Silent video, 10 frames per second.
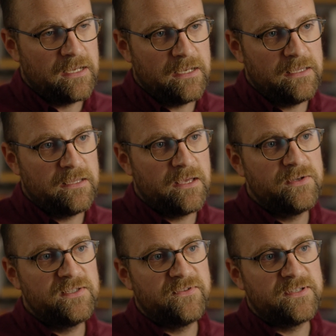and that
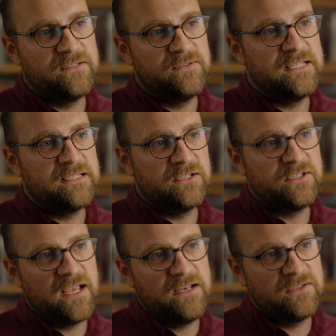those of us who seek to
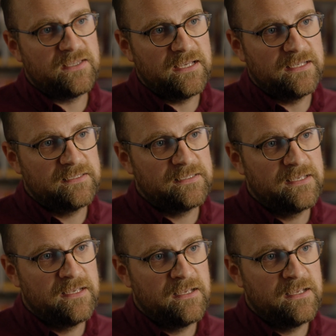change things